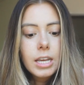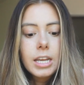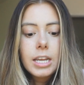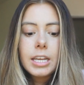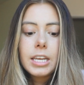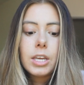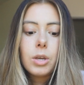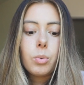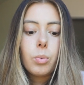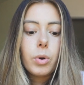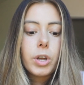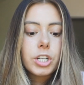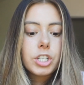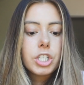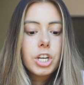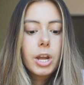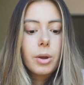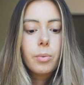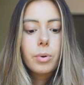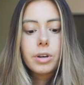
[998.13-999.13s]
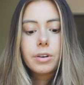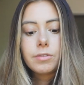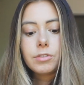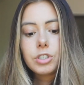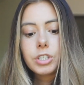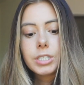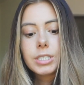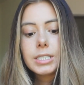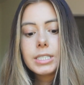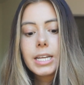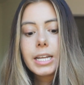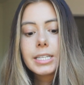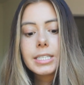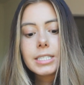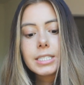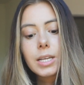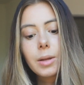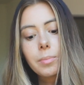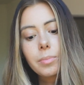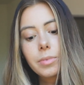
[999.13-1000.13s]
he wished I would have just said
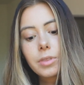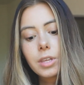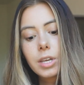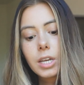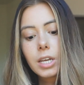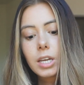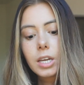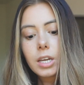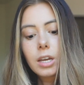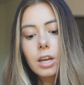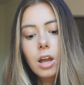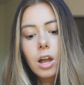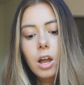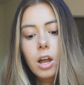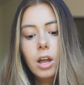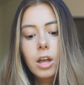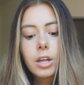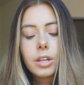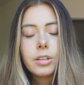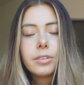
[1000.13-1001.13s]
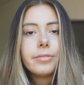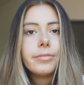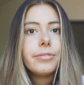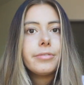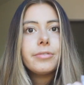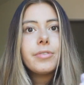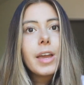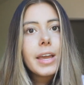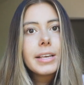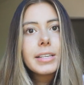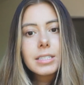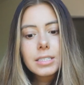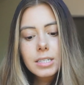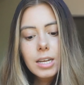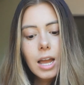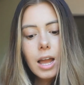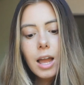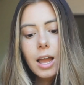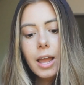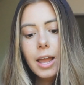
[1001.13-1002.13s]
something on
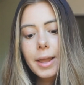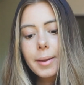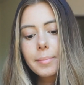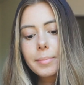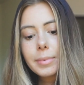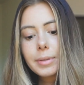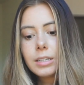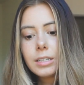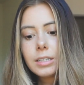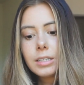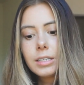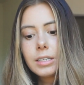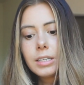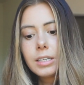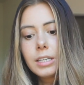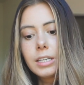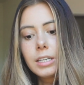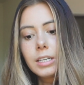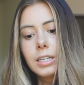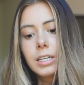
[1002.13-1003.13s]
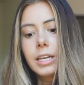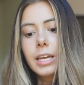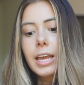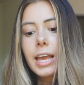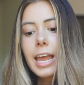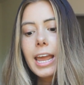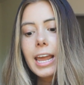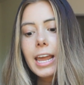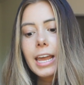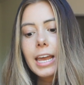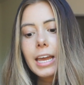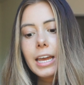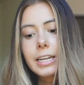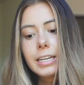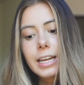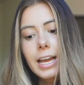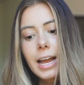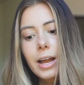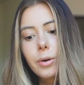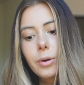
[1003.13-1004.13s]
FaceTime,
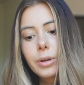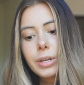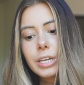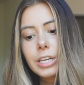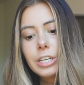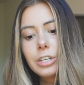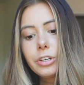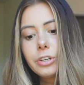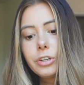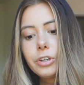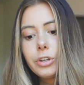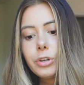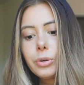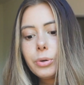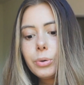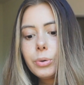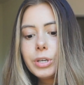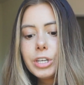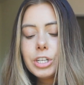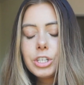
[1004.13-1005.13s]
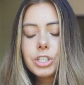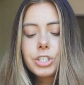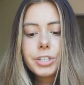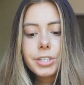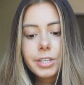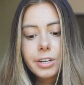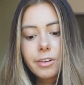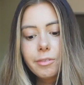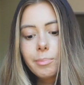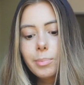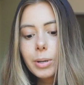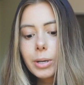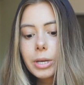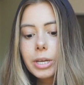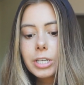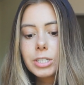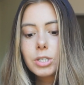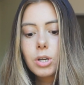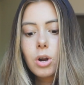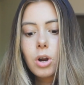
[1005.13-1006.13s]
and how he knew he shouldn't have put
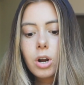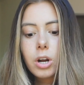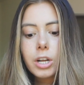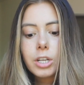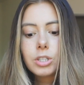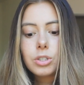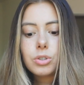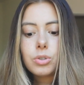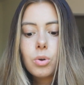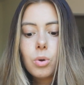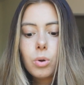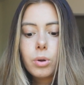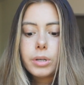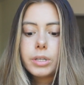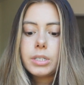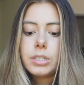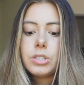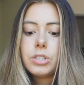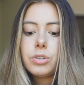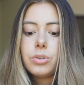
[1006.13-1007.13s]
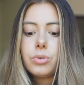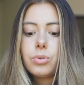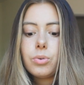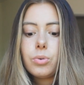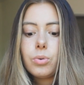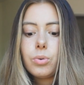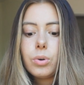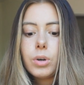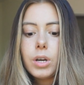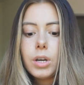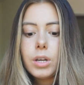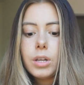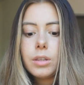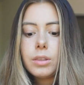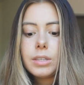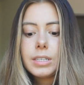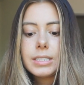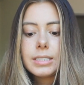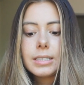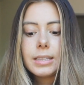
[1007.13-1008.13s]
his heart and soul into
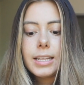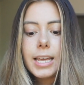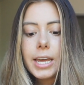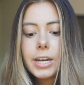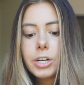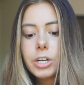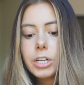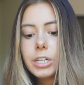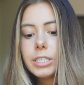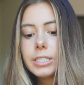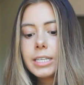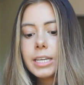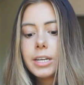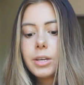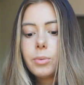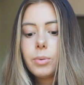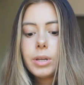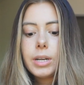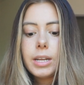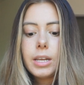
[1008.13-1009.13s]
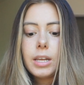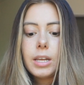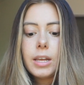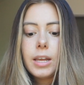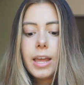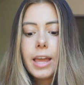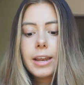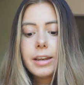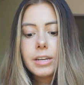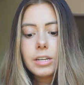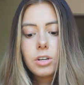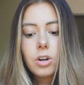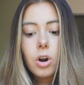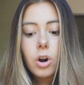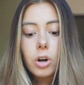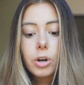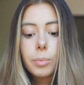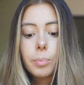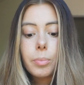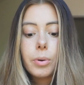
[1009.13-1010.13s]
these letters, and it would end in
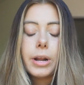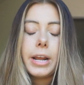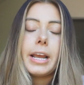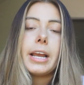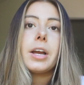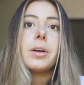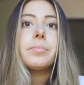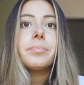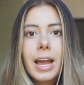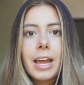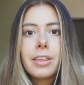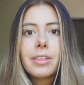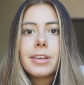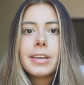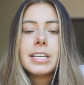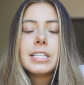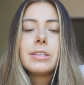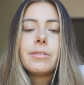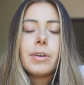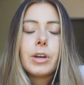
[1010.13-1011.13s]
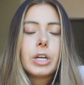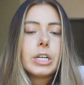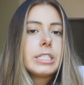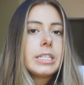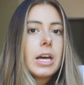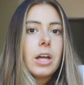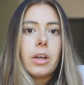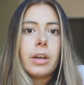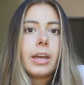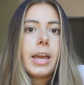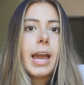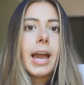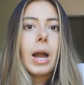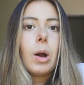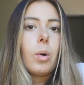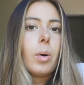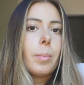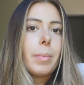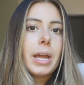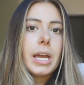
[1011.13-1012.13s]
heartbreak. I think it's very telling
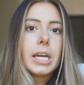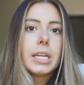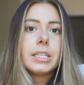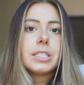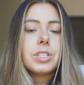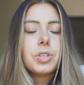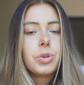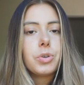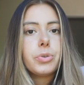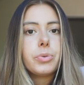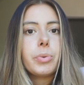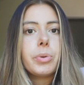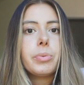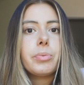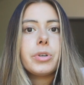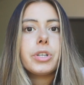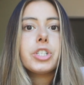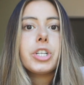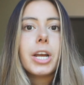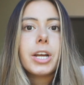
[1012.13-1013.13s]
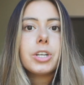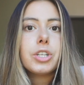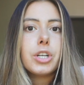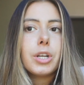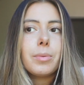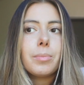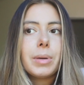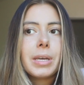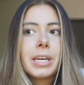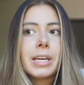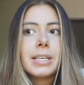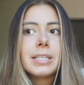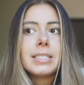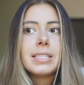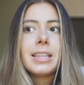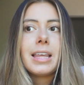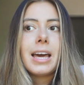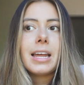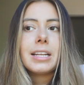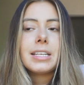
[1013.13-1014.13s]
how a man deals with rejection, because
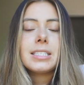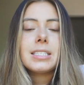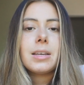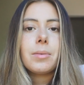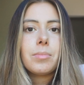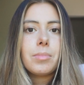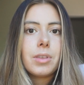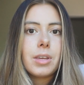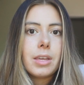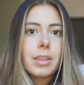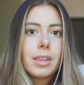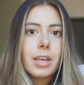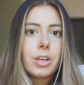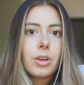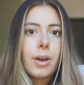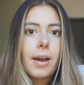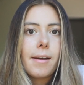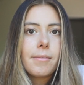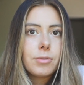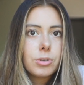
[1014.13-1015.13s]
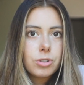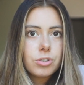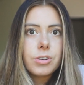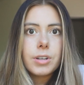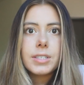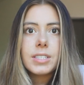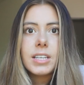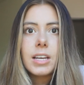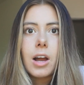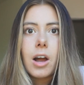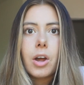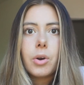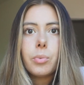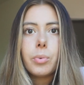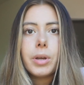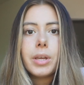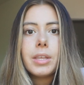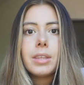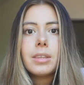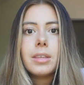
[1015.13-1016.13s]
that is something that you have to trust God
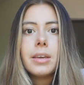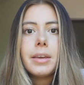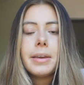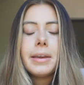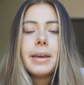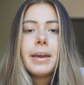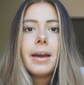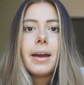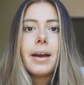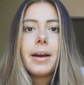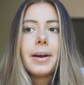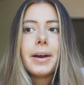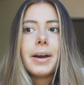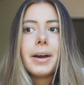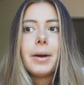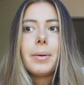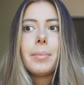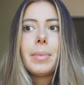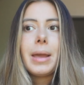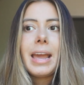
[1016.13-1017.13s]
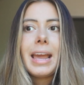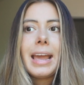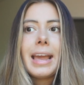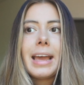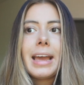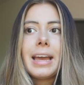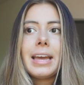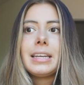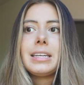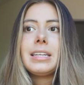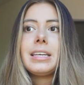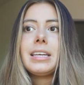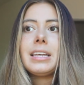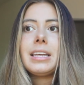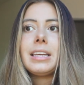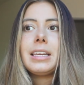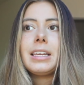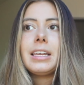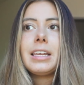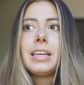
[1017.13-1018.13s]
with. And
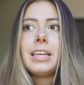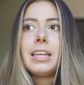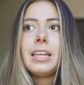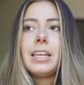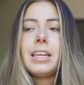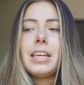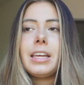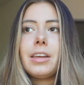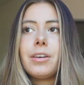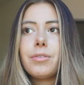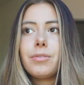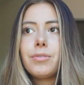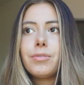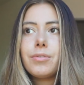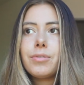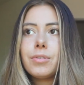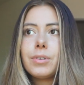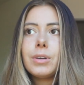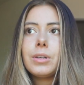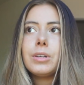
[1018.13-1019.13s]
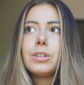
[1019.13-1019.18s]
if